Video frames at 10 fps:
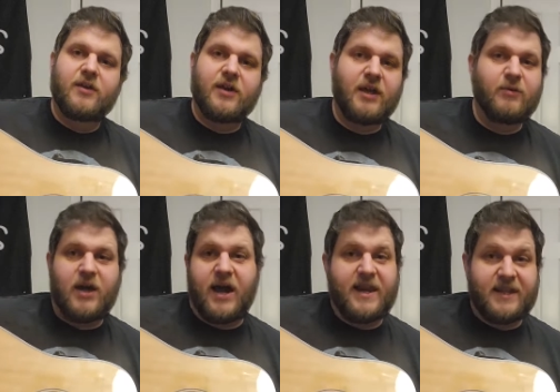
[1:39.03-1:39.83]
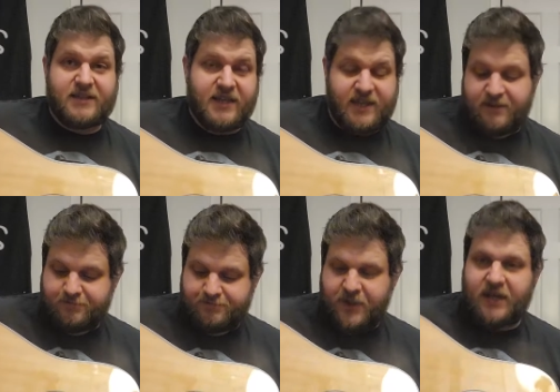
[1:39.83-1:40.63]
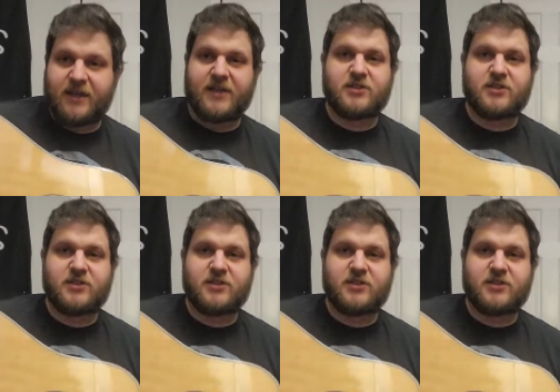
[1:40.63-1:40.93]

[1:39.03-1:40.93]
It, I didn't like it. I didn't like it.